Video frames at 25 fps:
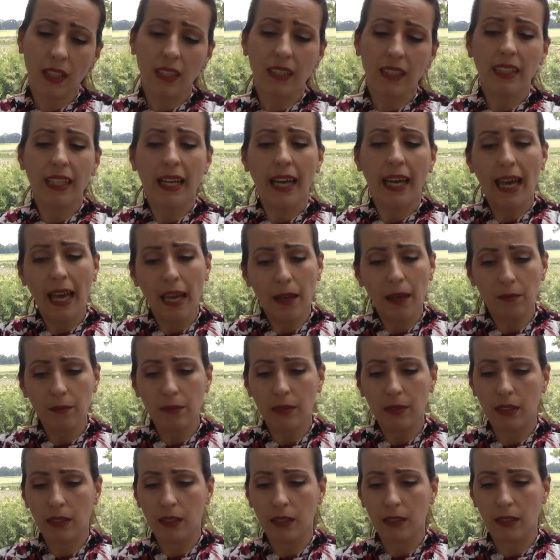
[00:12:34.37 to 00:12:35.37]
The
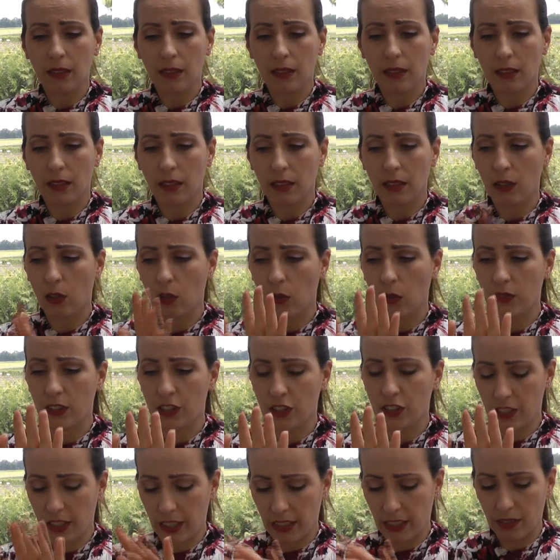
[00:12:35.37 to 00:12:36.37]
hem of
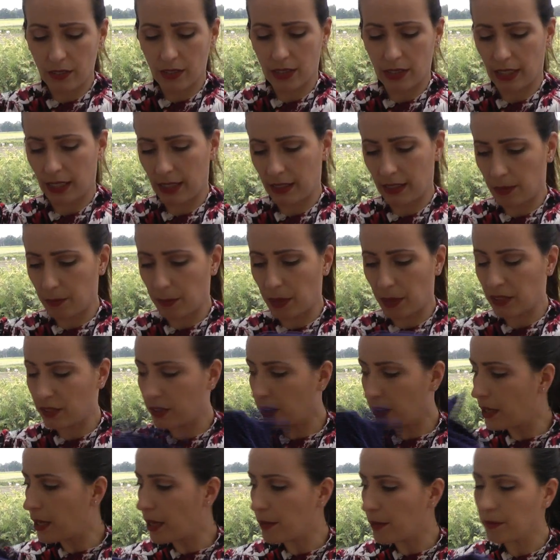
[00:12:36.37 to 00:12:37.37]
the sleeves and the
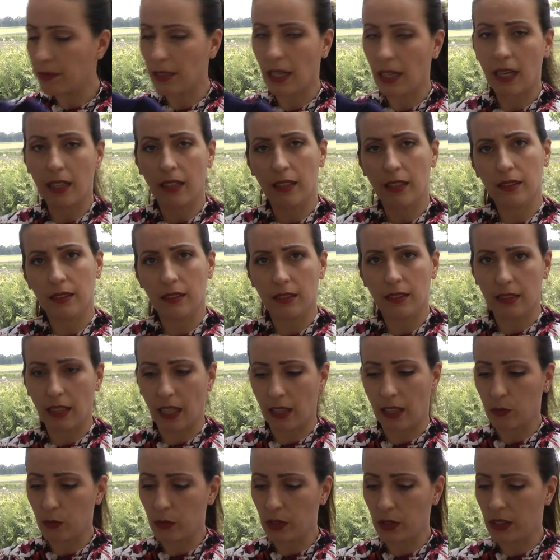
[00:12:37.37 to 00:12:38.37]
bottom hem are
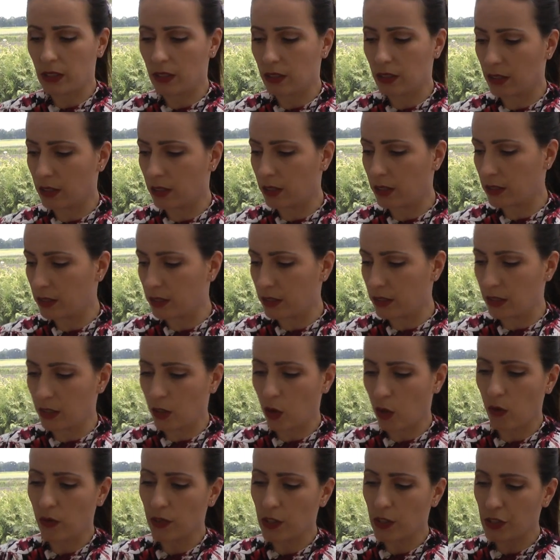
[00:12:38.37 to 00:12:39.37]
done with the
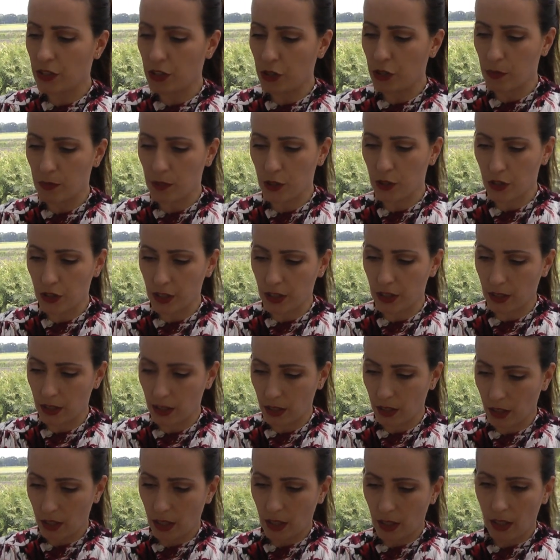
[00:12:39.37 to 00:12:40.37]
cover stitch machine.